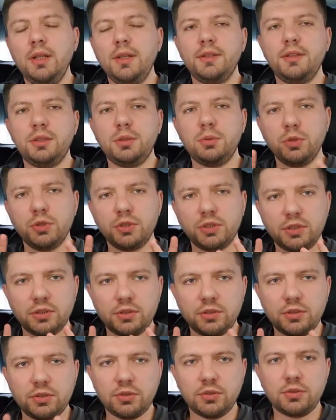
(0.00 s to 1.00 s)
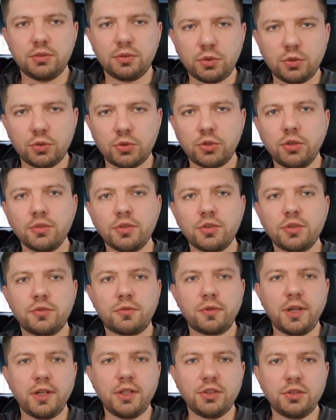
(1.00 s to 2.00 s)
This was a short
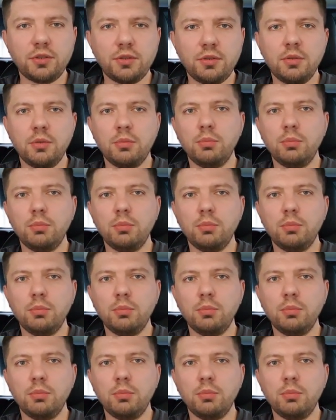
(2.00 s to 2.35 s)
stretch.